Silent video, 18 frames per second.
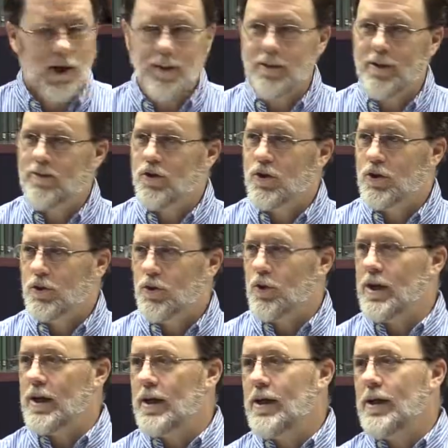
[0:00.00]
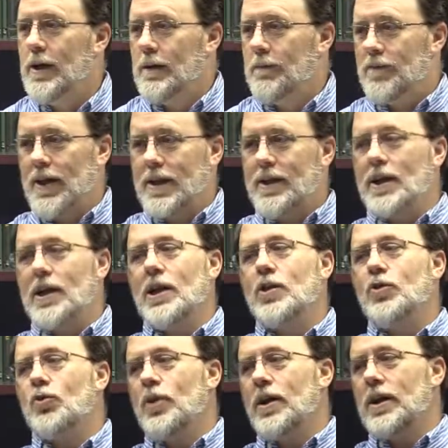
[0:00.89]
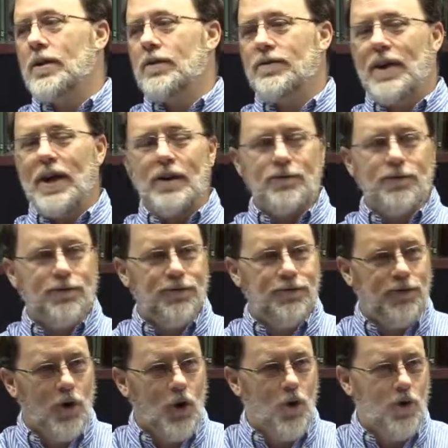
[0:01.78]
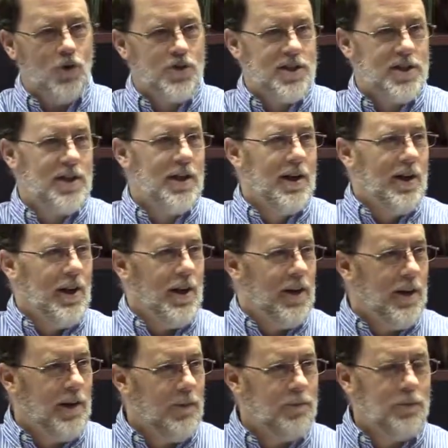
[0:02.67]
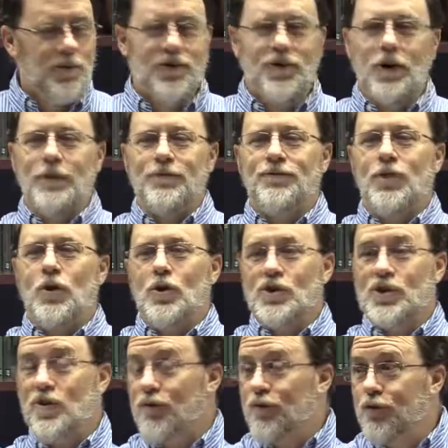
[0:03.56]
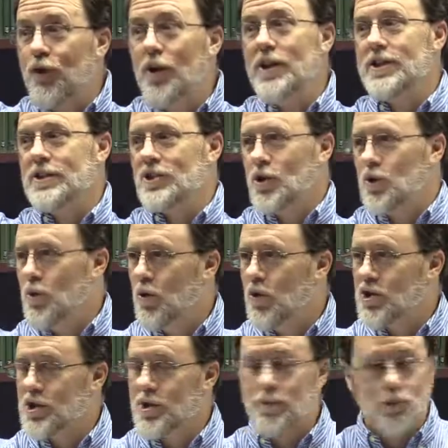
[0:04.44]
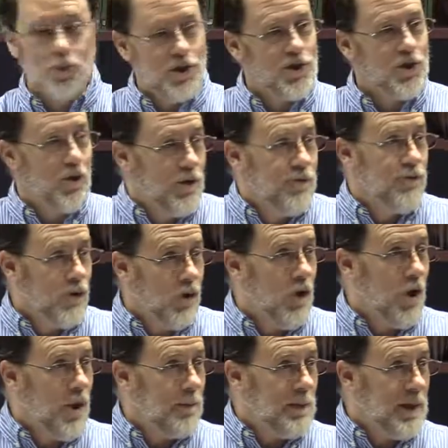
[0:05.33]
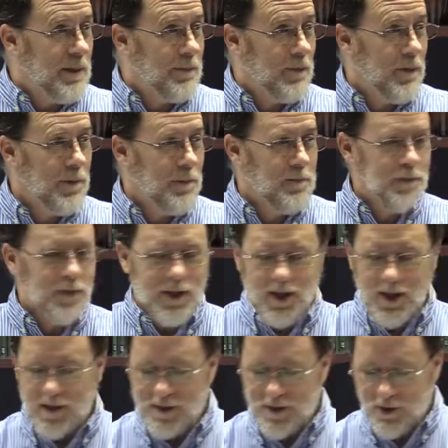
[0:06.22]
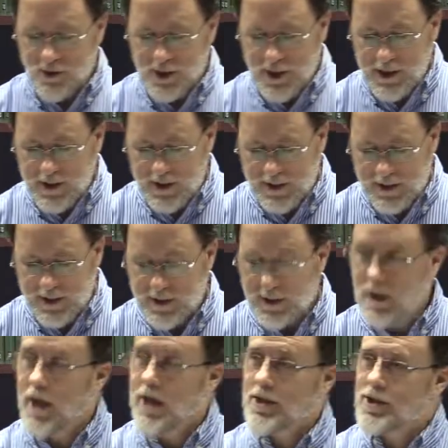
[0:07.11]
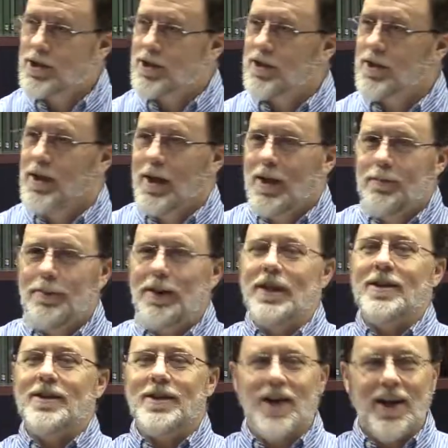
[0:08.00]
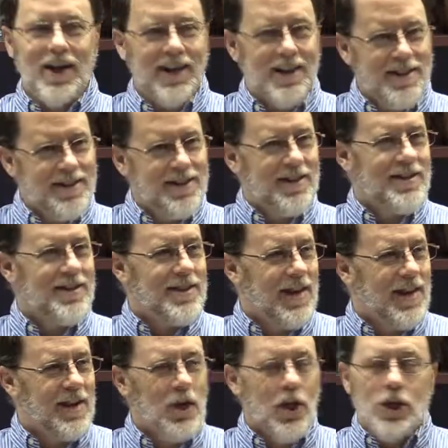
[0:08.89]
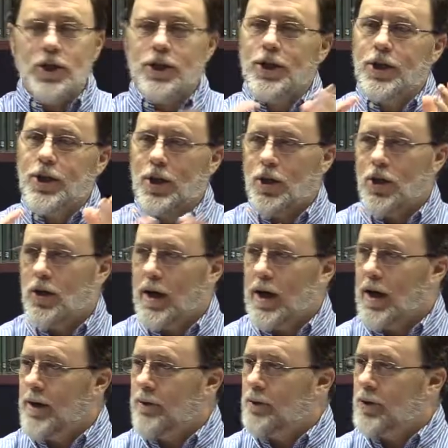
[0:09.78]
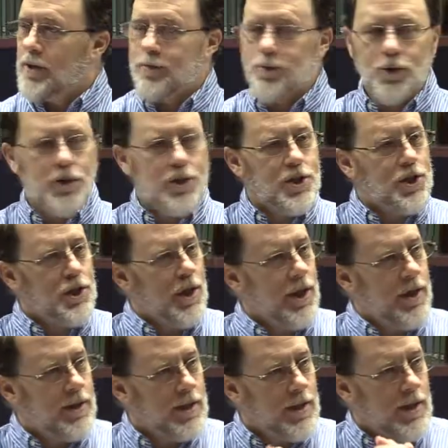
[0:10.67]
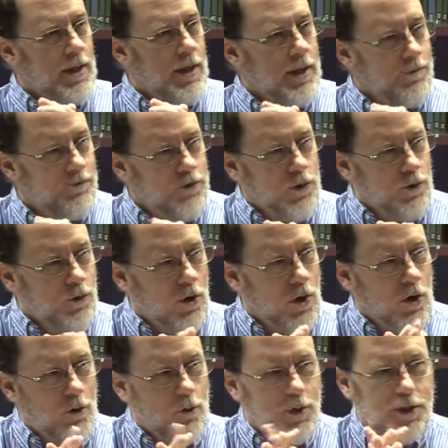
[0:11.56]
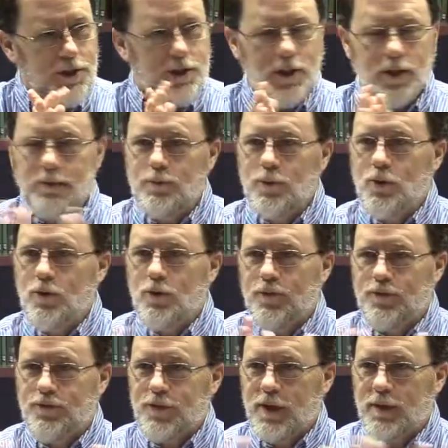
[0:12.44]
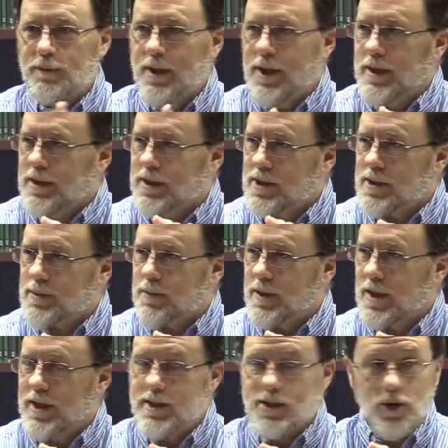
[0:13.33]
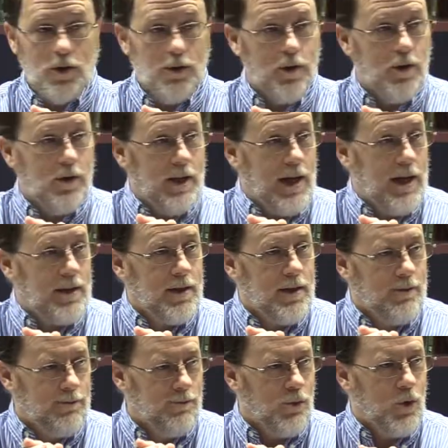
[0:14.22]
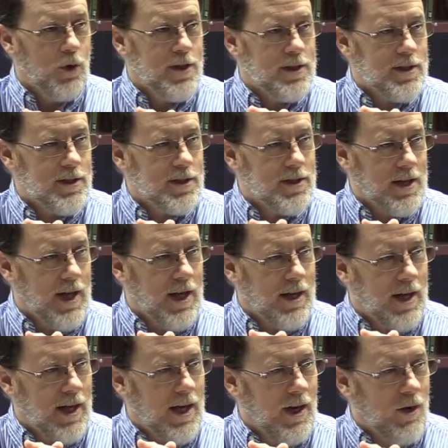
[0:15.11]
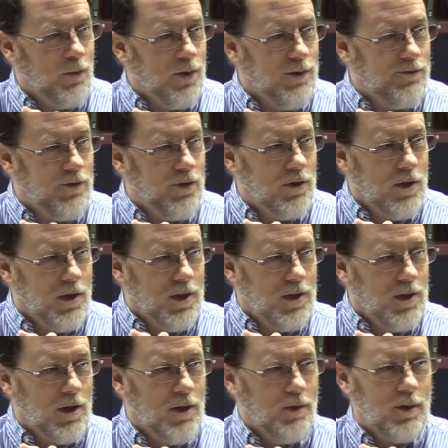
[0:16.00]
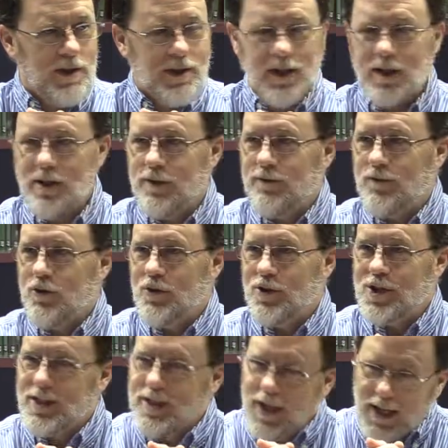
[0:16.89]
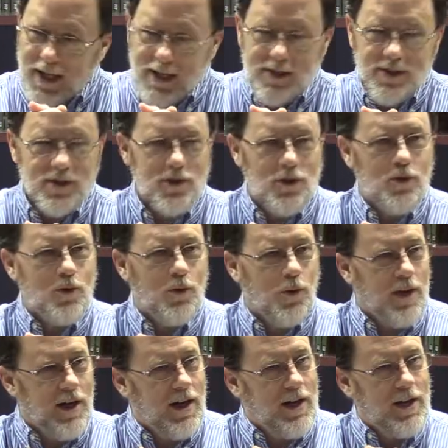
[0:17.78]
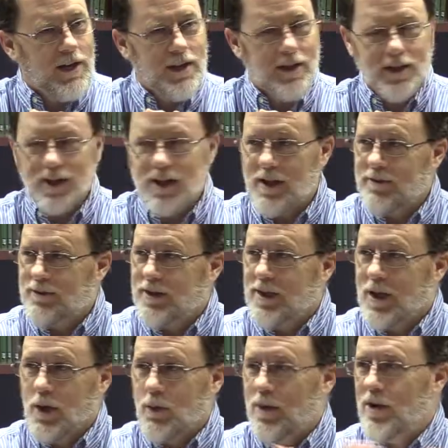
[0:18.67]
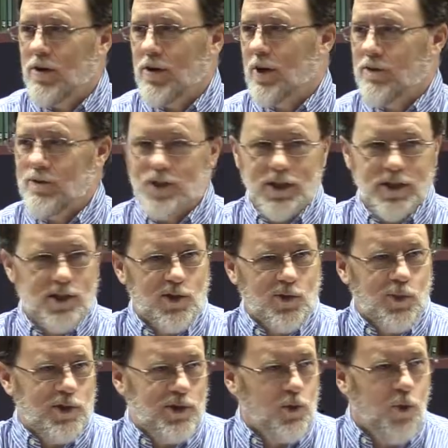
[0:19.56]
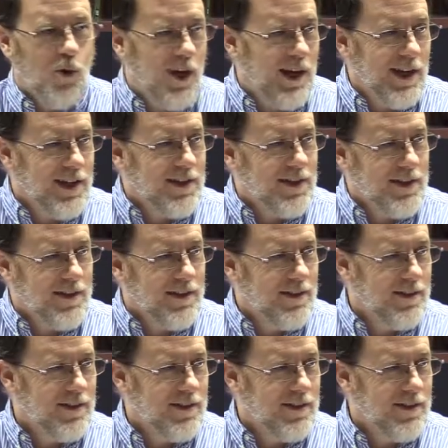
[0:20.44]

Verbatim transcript: How many of you agree that getting rid of that false, uh, that false front to worship was good for all people? And so Jesus is not just being nice and saying, you know, I would appreciate if you all would move from this place, although that voice is kind of how we view, you know, we tend to view Jesus. He's so quiet and loving. We don't know if Jesus was quiet.